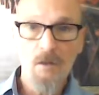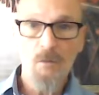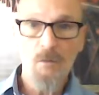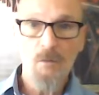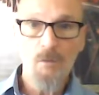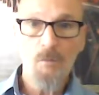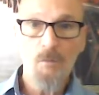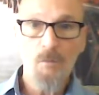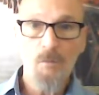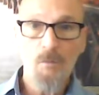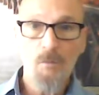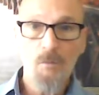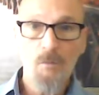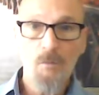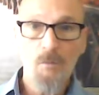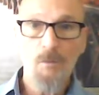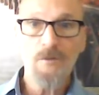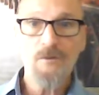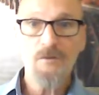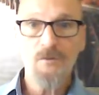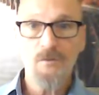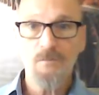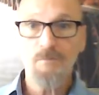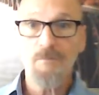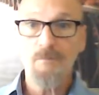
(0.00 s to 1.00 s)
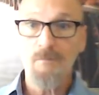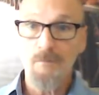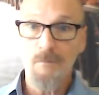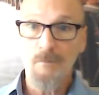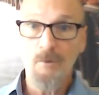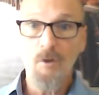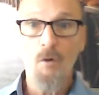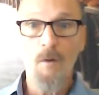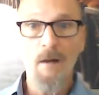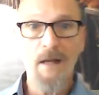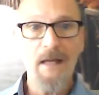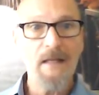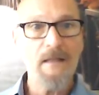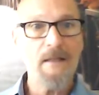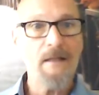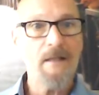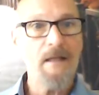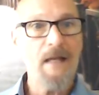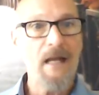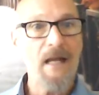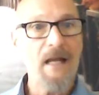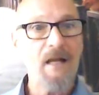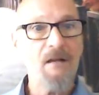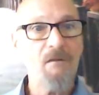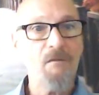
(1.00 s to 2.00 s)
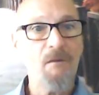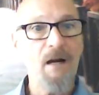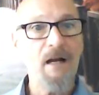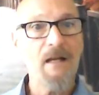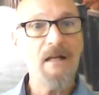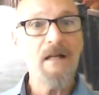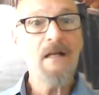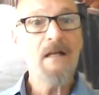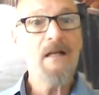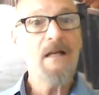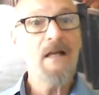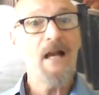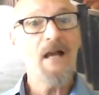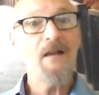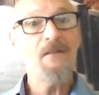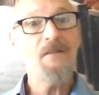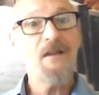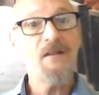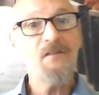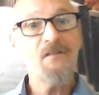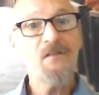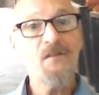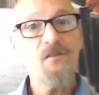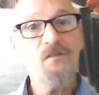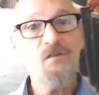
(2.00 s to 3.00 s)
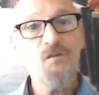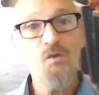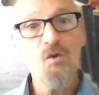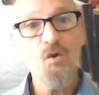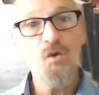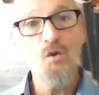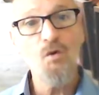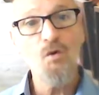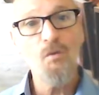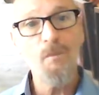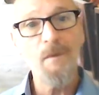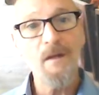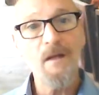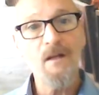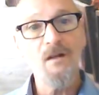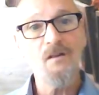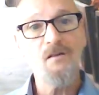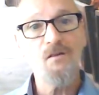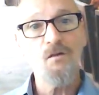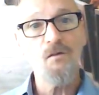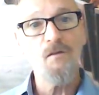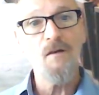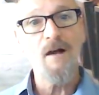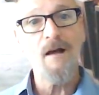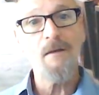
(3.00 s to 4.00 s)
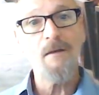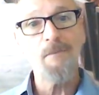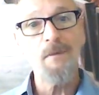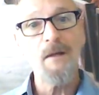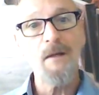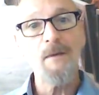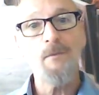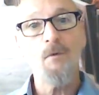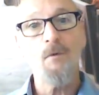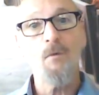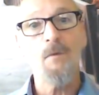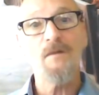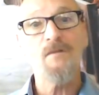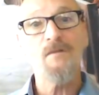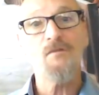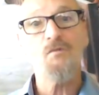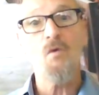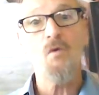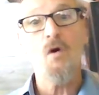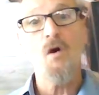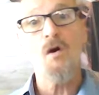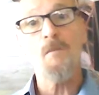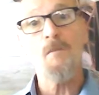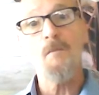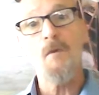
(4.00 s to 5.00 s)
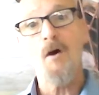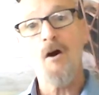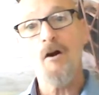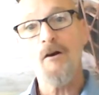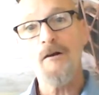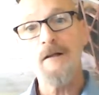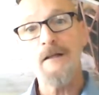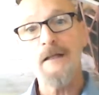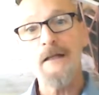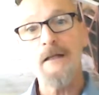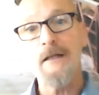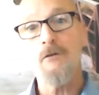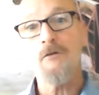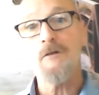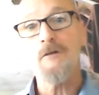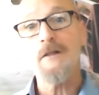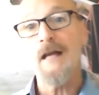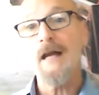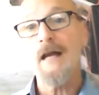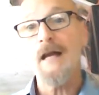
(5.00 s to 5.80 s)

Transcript: which go hand in hand right and this is true because you have got people with strong marketing or dare I,